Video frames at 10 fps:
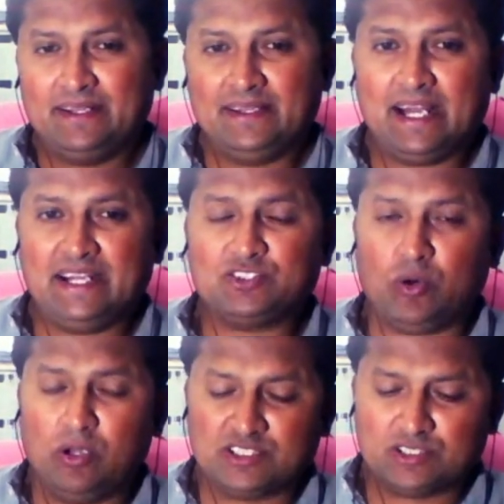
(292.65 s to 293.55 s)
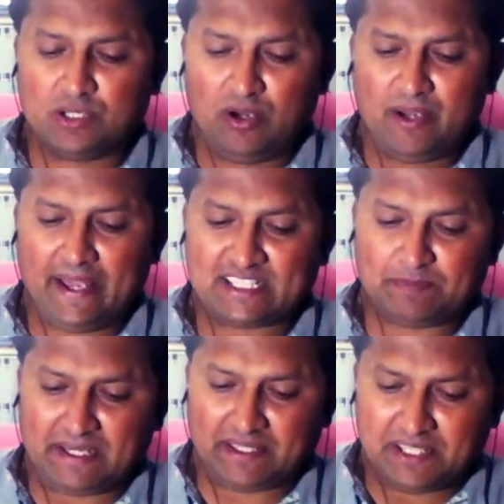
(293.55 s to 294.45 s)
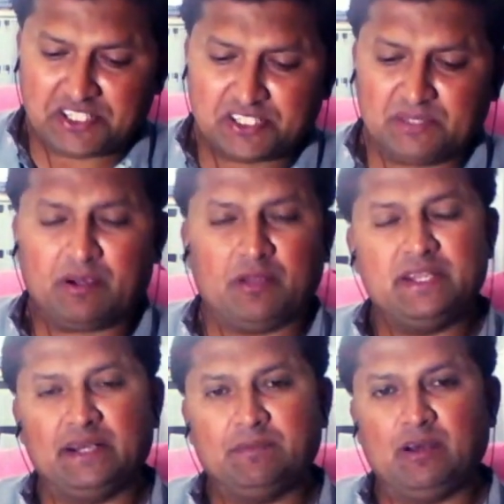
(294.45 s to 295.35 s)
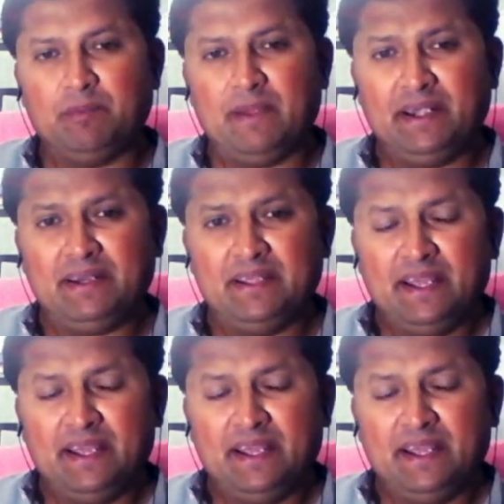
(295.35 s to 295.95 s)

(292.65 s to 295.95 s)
there is also expectation from the environment,